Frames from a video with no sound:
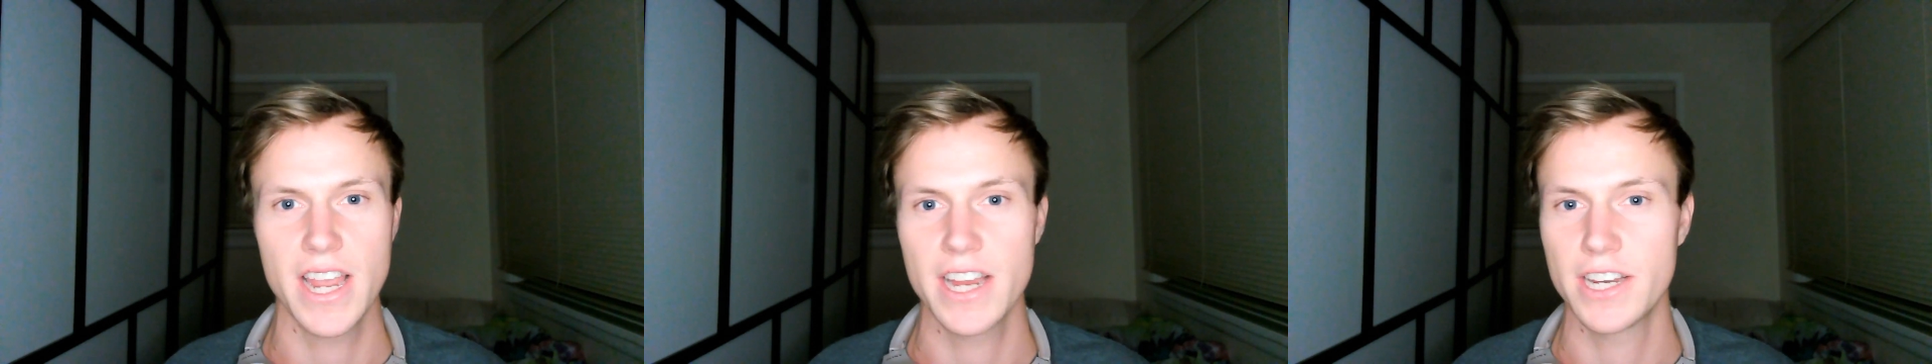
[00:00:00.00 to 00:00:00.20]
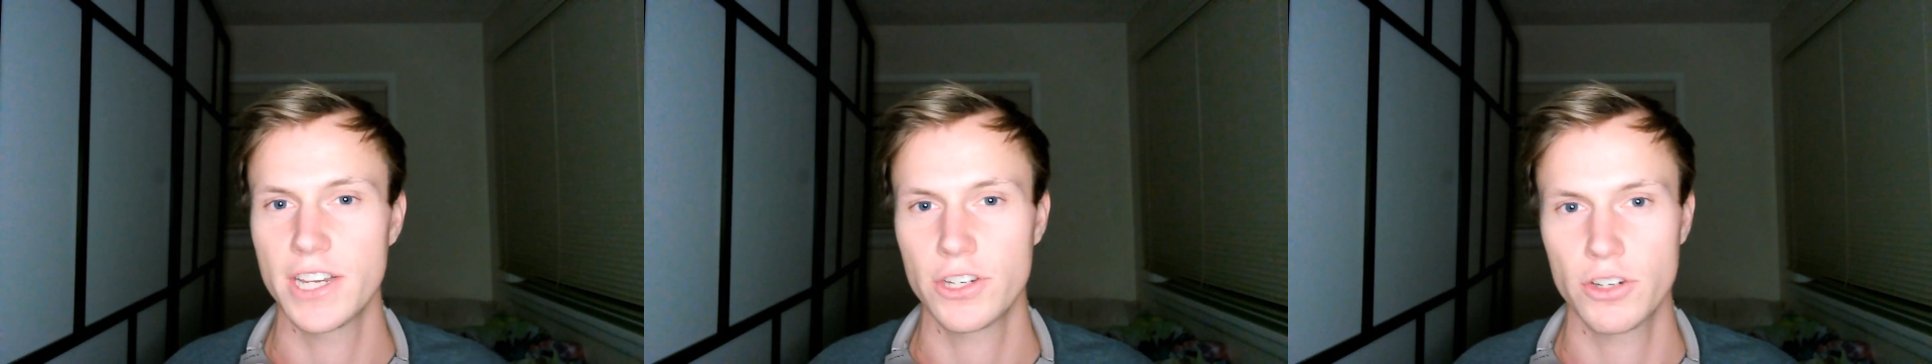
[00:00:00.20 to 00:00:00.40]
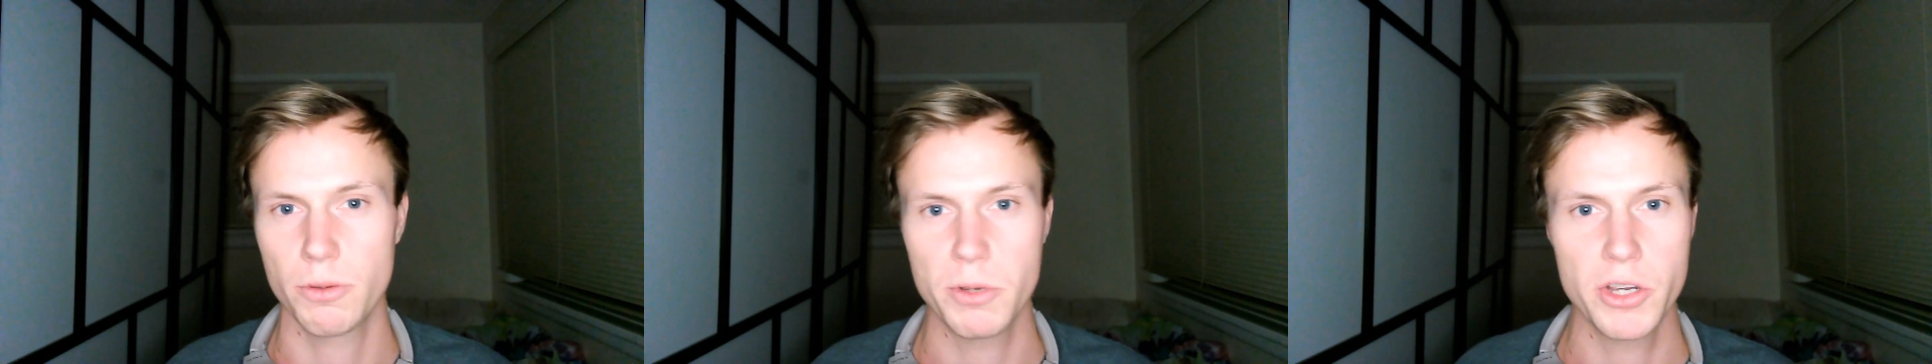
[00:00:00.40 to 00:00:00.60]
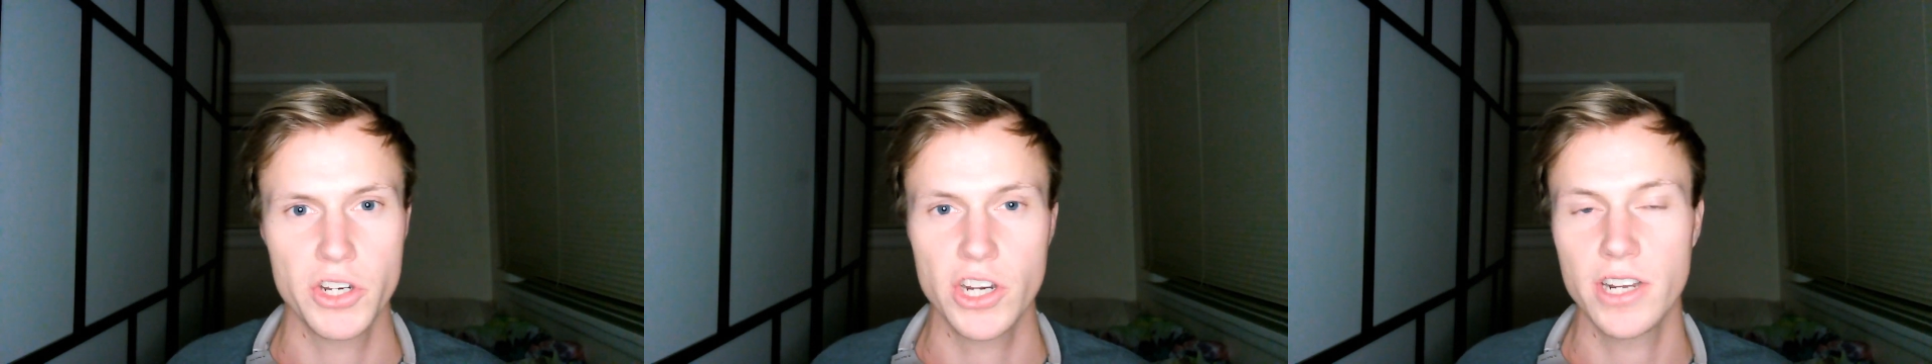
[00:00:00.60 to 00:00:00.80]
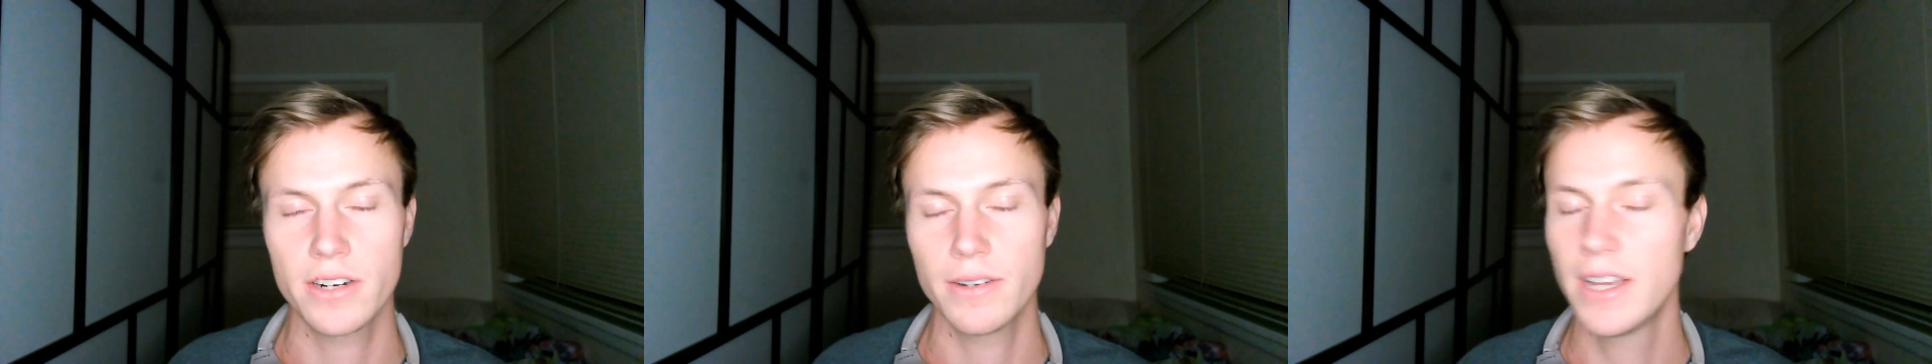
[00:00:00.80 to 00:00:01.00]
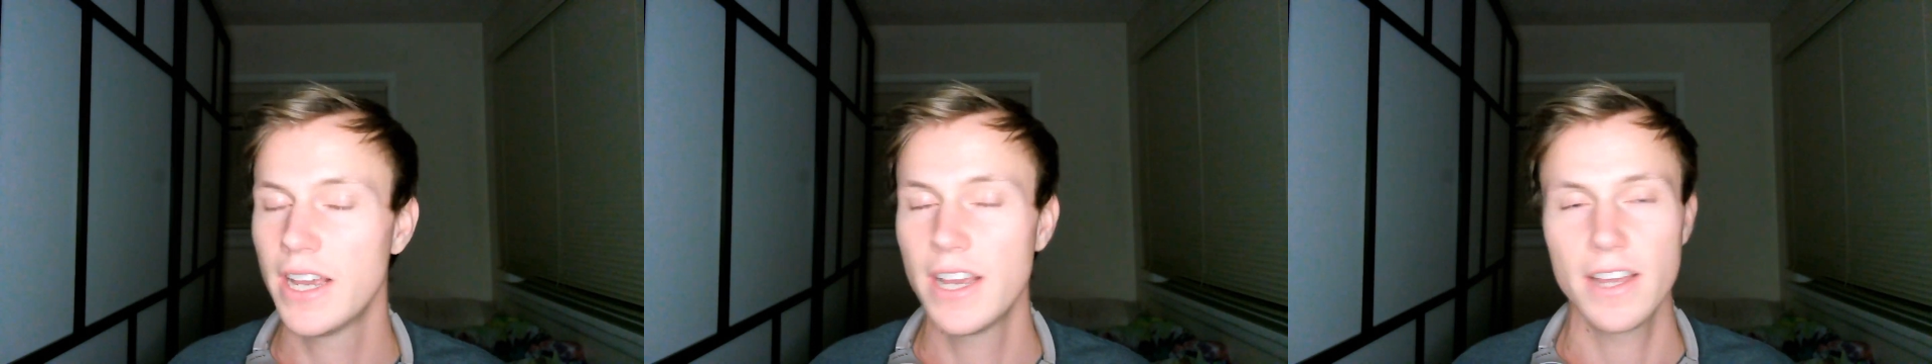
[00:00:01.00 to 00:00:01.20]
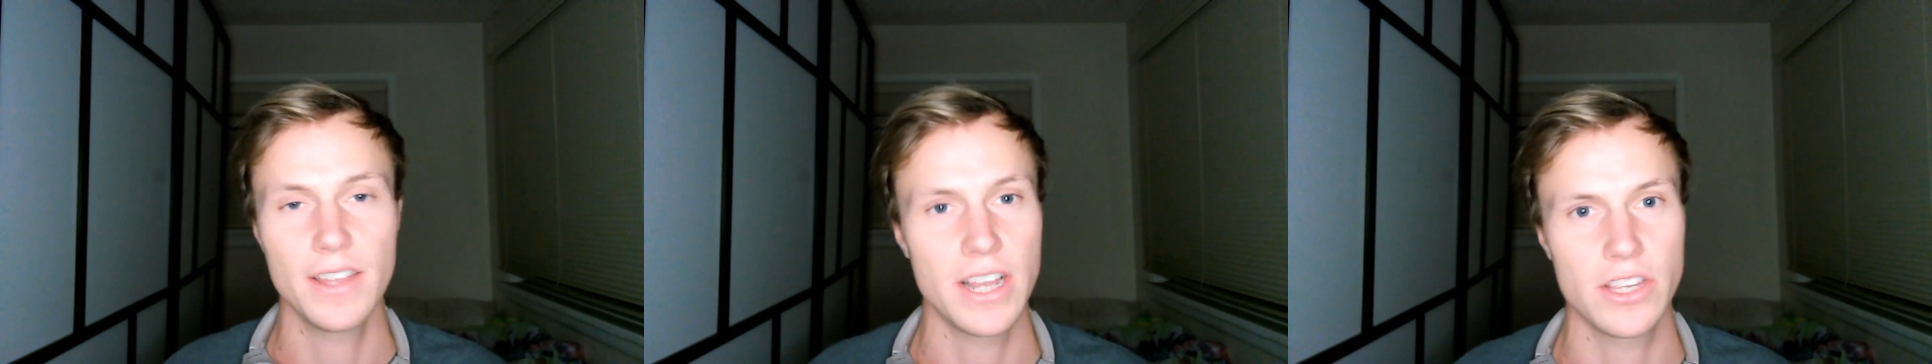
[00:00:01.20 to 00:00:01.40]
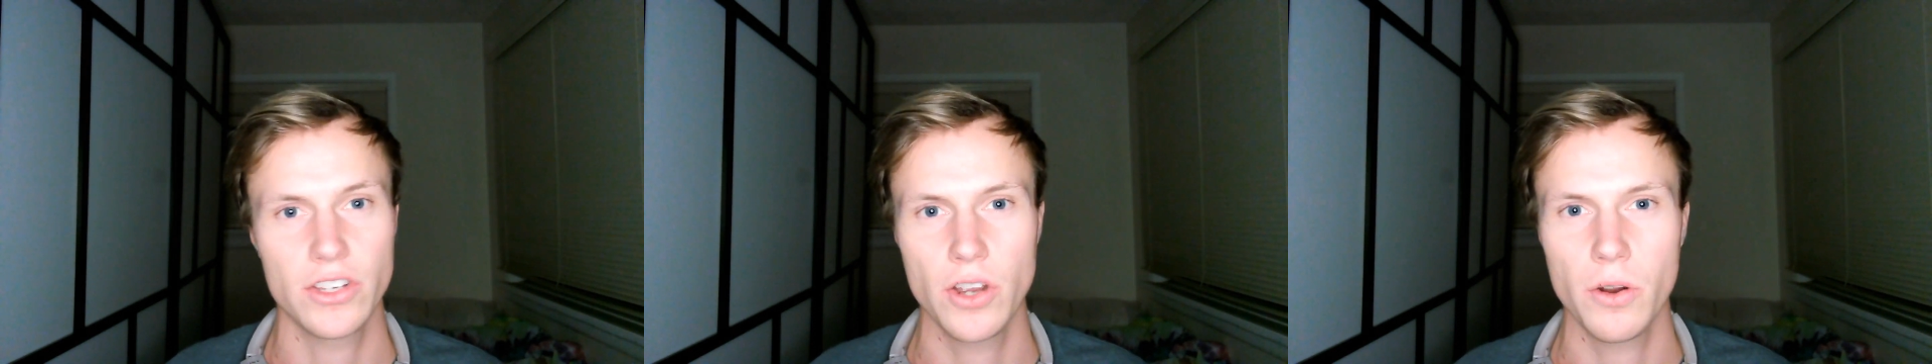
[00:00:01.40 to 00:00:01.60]
a distribution.
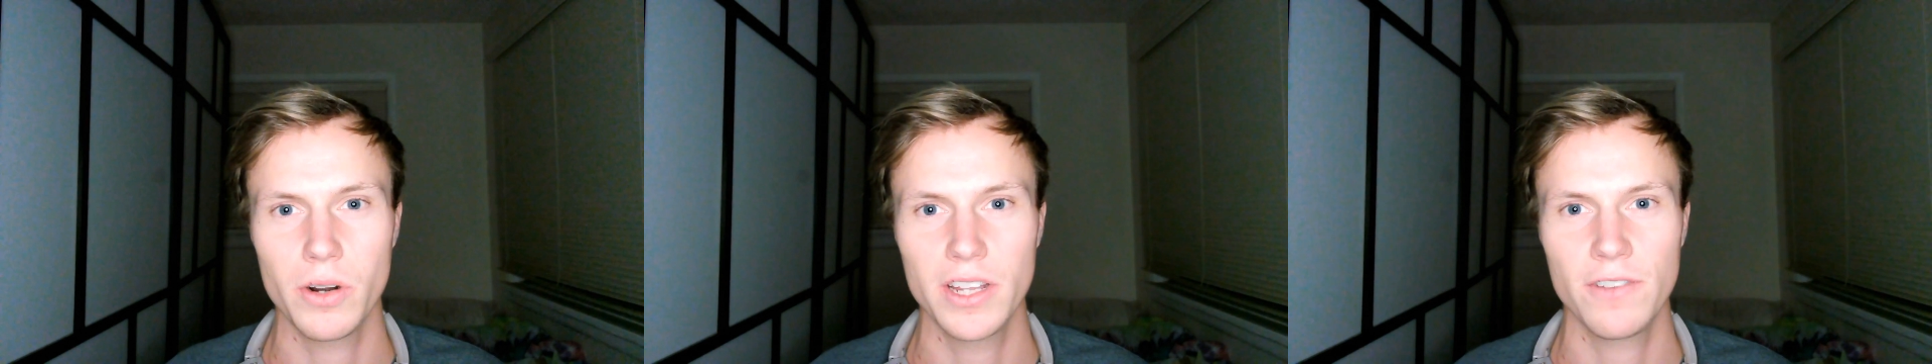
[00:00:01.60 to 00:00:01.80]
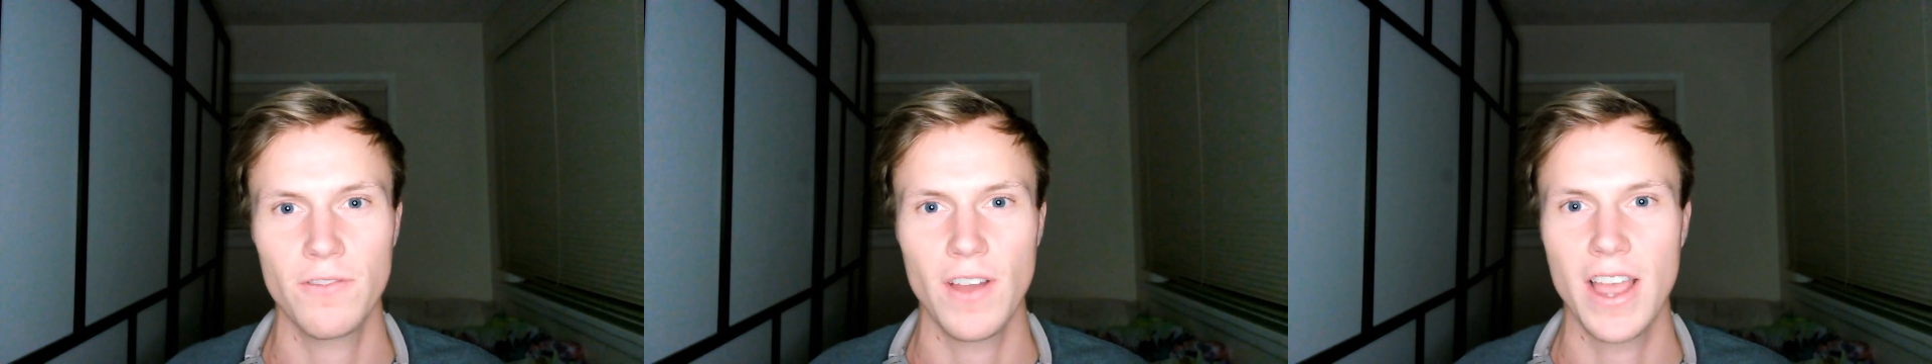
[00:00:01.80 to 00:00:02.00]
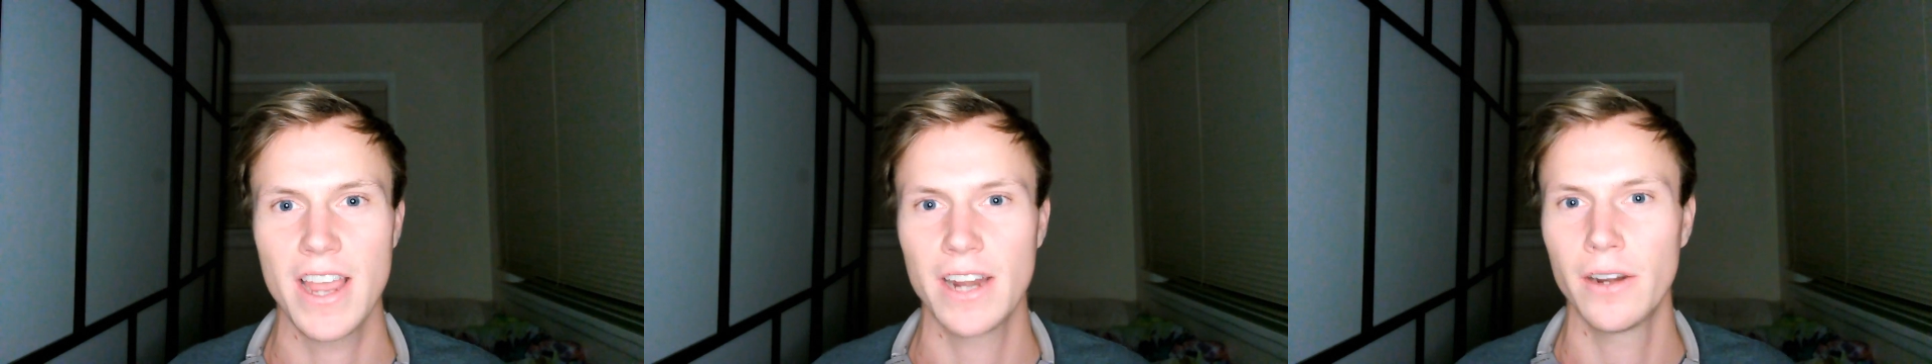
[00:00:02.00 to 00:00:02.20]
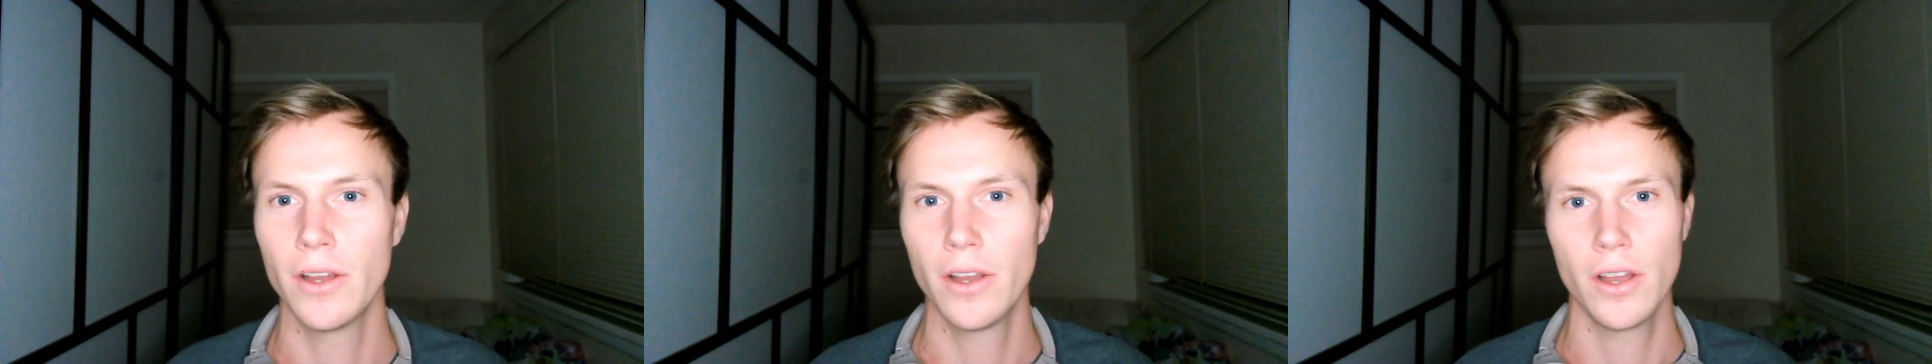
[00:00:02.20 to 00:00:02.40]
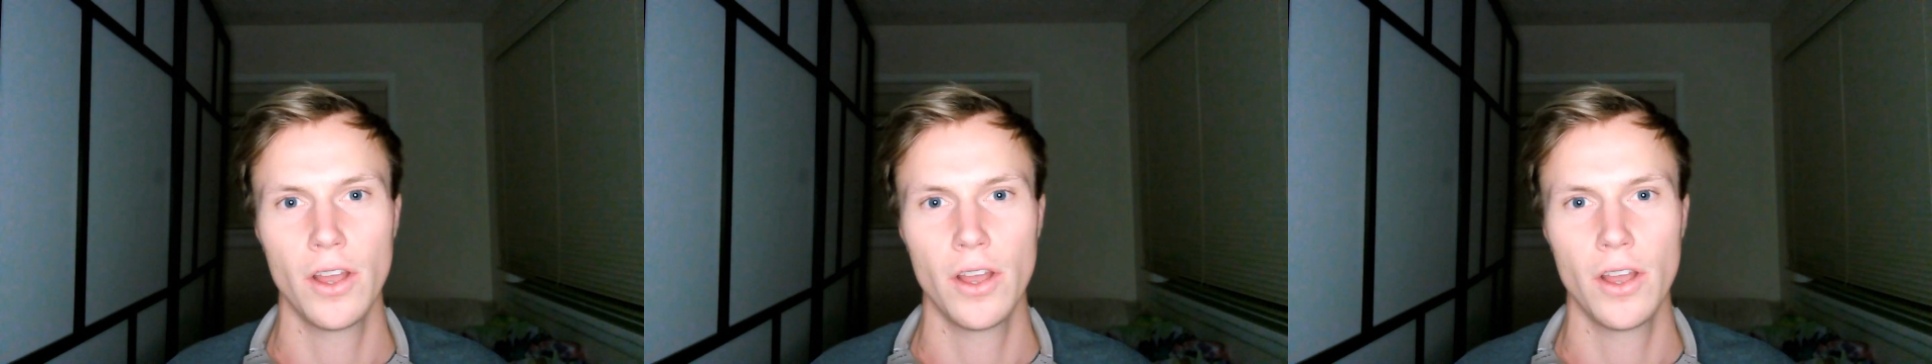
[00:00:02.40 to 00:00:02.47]
That's totally fine.